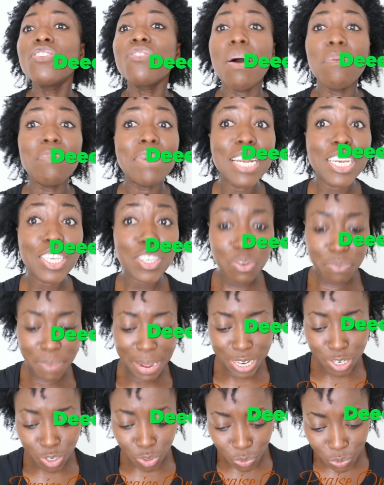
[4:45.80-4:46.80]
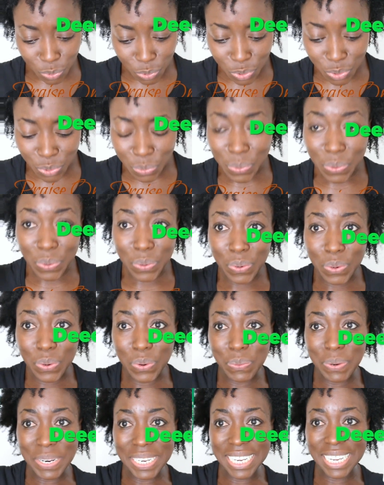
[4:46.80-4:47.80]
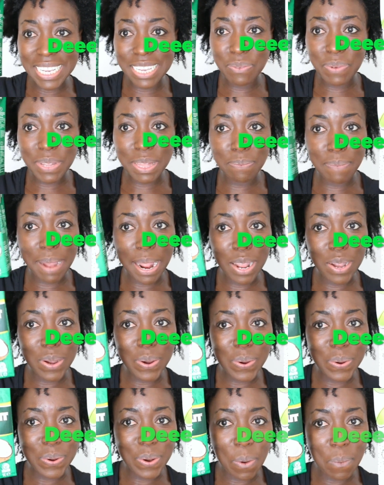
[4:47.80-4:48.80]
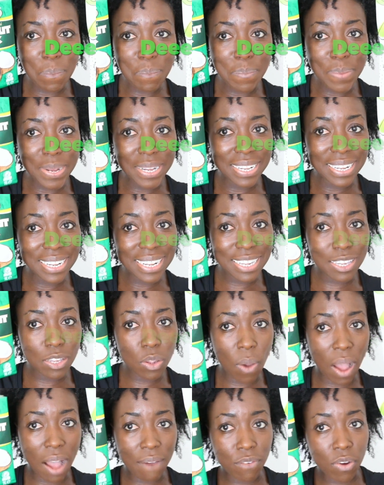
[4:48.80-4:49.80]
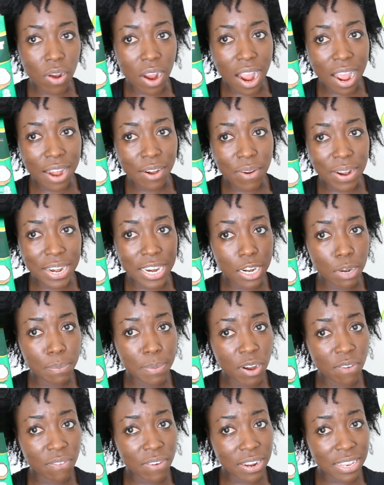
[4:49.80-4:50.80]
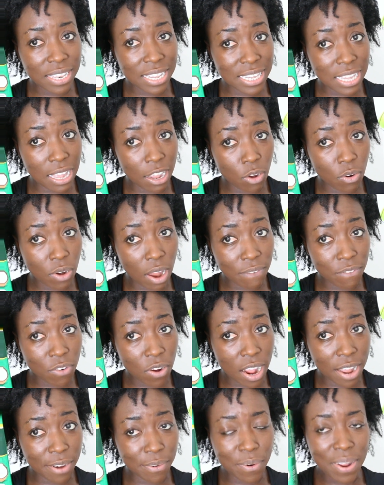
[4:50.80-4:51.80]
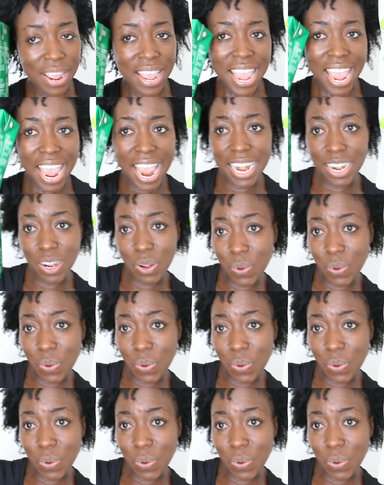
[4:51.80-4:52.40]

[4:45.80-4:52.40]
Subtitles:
so I'm gonna do my usual, which is with my coconut milk. So avocado, a little bit of this avocado and